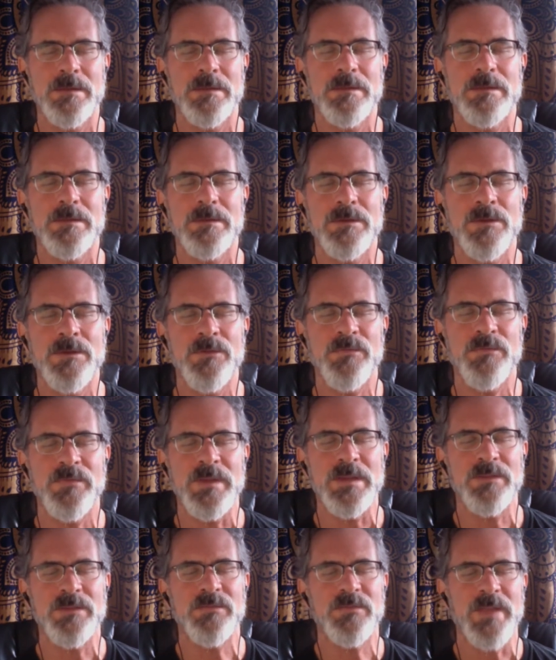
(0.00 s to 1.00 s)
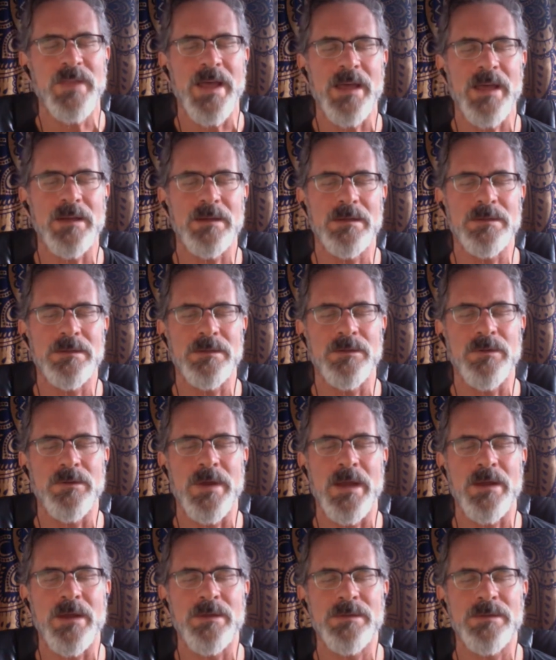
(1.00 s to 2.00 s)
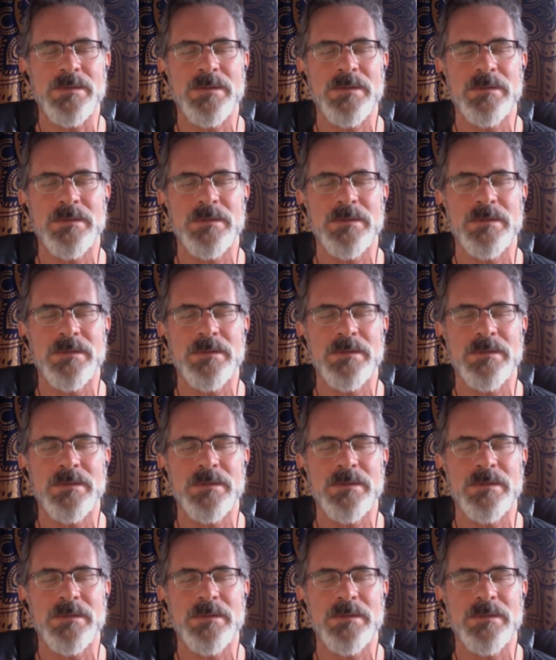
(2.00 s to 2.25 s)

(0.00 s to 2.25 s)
your feet flat on the ground,